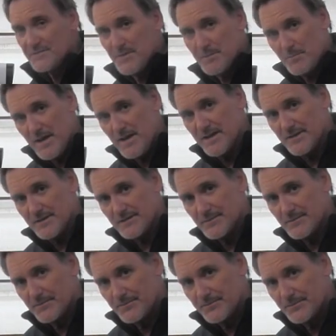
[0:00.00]
of the bend.
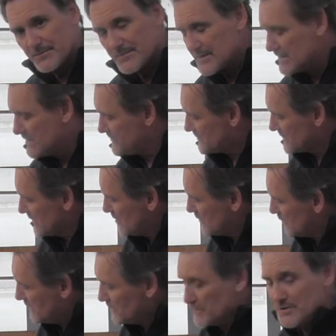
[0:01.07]

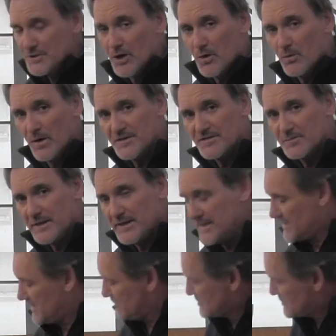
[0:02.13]
We would know once we
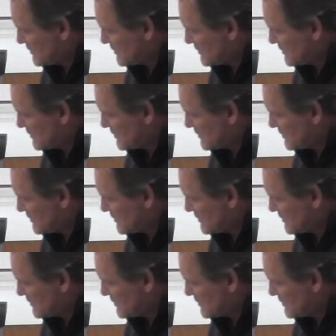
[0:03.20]
get up